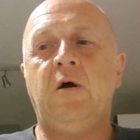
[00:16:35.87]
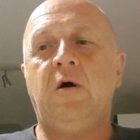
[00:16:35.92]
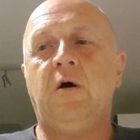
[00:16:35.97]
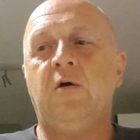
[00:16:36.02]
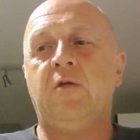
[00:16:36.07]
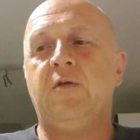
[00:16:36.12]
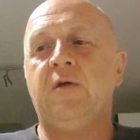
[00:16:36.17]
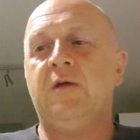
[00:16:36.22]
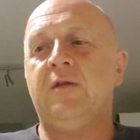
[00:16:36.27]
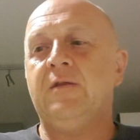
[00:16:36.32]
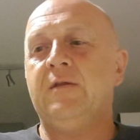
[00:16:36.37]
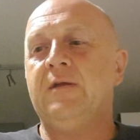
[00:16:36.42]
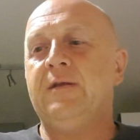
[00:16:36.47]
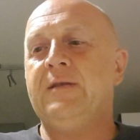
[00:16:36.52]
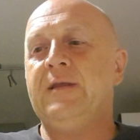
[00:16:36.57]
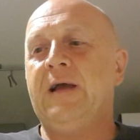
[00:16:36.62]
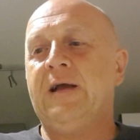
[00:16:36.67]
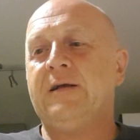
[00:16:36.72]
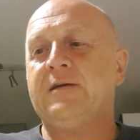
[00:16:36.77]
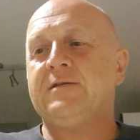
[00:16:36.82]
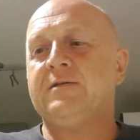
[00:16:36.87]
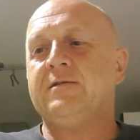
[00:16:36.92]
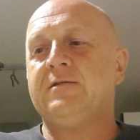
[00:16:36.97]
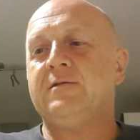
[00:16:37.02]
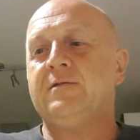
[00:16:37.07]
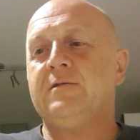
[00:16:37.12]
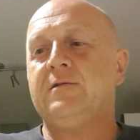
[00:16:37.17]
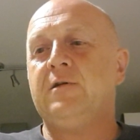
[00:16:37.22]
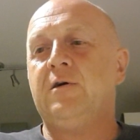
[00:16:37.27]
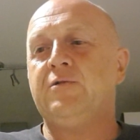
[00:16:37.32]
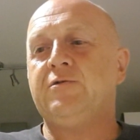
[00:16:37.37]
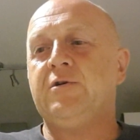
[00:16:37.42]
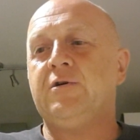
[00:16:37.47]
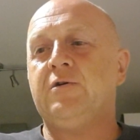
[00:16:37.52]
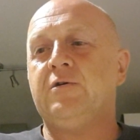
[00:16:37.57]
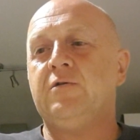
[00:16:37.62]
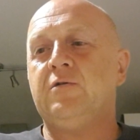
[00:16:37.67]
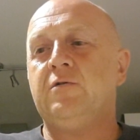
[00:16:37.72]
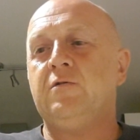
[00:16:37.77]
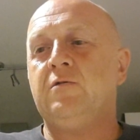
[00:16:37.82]
I think the next
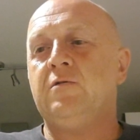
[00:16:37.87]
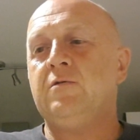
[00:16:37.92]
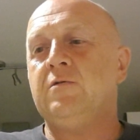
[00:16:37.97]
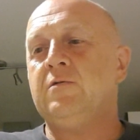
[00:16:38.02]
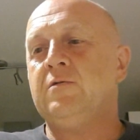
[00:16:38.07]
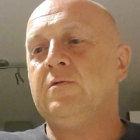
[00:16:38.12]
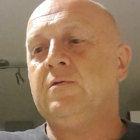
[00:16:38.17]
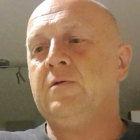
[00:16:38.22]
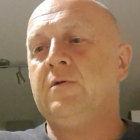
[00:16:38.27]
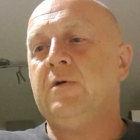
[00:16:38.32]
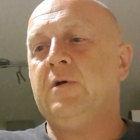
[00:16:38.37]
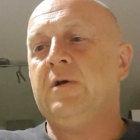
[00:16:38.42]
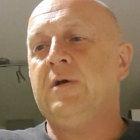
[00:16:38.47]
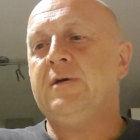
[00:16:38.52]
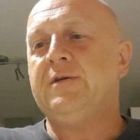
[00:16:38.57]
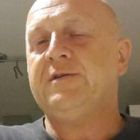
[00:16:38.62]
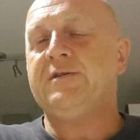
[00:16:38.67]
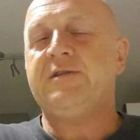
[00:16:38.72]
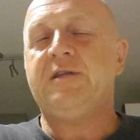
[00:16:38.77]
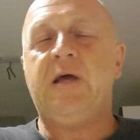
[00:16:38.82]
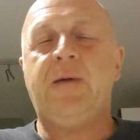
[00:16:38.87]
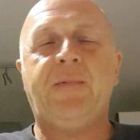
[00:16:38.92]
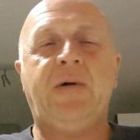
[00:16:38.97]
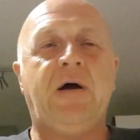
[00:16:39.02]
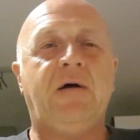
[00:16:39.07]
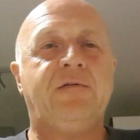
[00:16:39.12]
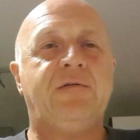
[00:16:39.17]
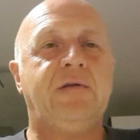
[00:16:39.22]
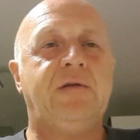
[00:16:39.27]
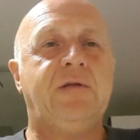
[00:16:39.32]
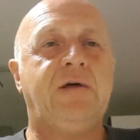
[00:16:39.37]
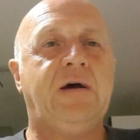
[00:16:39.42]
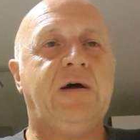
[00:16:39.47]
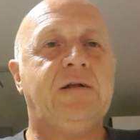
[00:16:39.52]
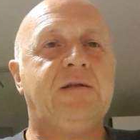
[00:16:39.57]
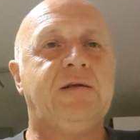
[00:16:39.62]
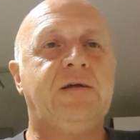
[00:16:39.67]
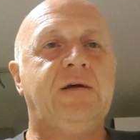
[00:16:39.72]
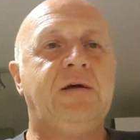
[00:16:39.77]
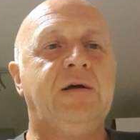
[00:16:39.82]
logical step after
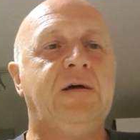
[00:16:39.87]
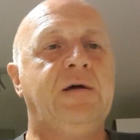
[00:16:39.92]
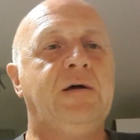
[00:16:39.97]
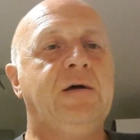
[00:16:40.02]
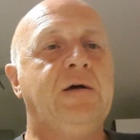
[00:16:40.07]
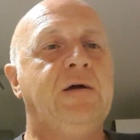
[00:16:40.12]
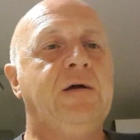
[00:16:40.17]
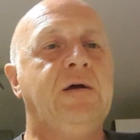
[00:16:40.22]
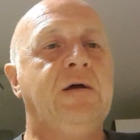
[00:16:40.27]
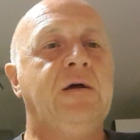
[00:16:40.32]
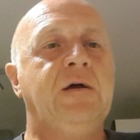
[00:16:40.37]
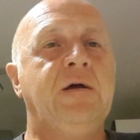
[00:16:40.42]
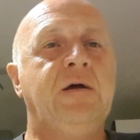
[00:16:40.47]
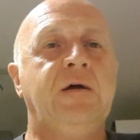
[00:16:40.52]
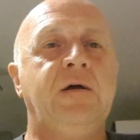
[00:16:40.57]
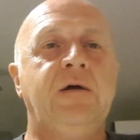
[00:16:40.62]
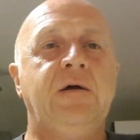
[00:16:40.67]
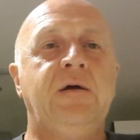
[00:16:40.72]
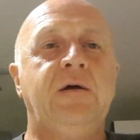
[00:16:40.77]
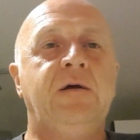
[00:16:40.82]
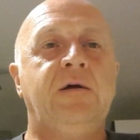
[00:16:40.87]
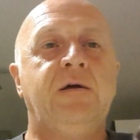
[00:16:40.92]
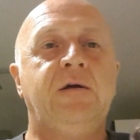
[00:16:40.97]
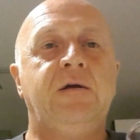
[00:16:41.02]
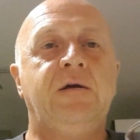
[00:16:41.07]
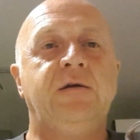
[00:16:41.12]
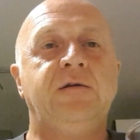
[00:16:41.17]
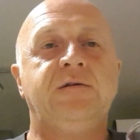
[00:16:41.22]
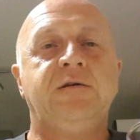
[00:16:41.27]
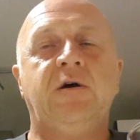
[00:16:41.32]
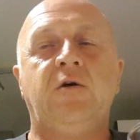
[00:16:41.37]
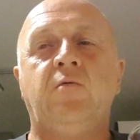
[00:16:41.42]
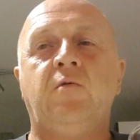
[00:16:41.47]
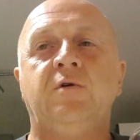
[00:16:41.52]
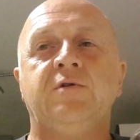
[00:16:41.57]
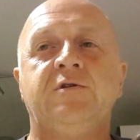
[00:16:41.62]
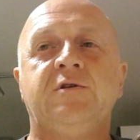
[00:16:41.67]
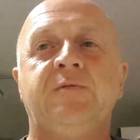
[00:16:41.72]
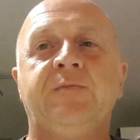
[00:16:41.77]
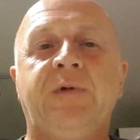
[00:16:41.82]
that is they'll
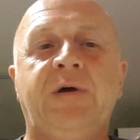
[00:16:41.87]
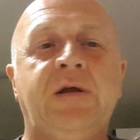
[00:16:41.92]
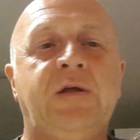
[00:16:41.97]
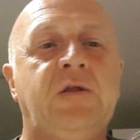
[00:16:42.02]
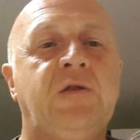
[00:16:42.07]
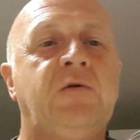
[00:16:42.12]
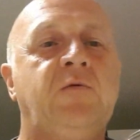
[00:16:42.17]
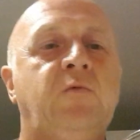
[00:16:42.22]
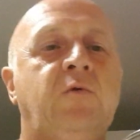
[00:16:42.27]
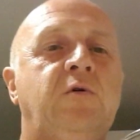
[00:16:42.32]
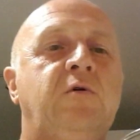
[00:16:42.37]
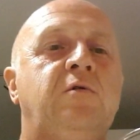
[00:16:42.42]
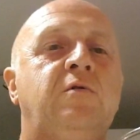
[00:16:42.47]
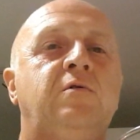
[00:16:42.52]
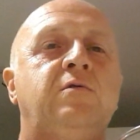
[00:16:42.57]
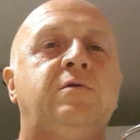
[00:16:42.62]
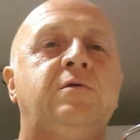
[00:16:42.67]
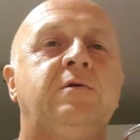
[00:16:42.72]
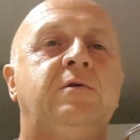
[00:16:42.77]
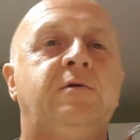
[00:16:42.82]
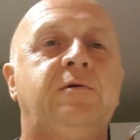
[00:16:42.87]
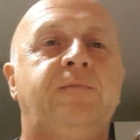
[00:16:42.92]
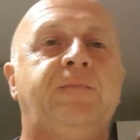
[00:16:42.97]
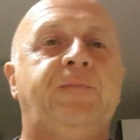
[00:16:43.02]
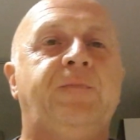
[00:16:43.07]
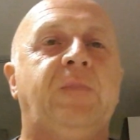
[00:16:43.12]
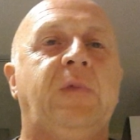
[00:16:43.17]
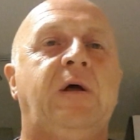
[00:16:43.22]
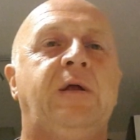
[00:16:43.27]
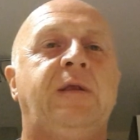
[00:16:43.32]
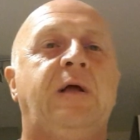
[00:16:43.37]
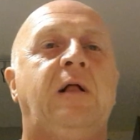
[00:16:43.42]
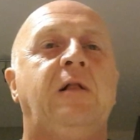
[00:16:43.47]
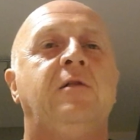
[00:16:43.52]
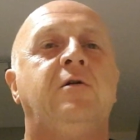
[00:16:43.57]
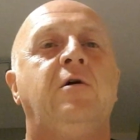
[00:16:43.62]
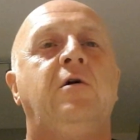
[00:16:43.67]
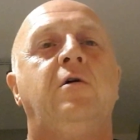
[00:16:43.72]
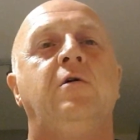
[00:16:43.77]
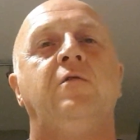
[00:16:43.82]
want to make the world an
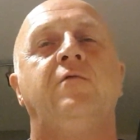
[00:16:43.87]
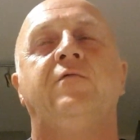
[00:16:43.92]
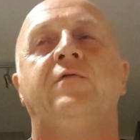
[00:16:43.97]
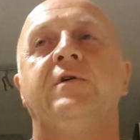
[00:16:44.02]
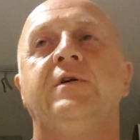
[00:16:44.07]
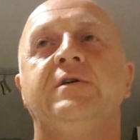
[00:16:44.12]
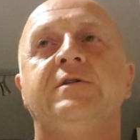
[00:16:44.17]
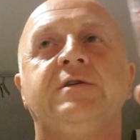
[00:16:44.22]
alcohol free